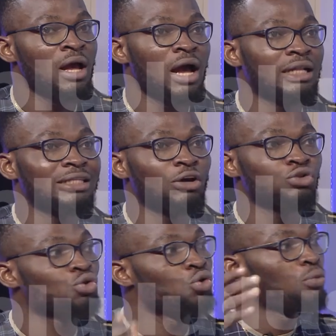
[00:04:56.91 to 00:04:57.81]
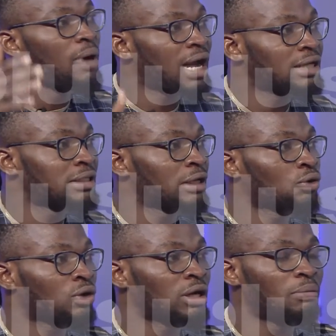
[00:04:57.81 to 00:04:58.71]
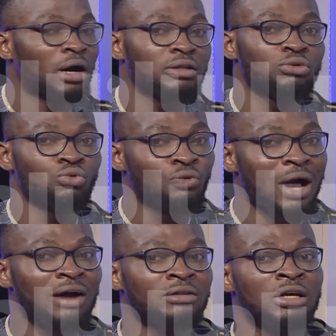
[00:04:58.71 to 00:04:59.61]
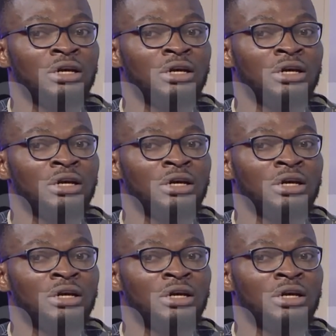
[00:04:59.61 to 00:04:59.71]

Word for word: And they also go back and start talking about it. We've had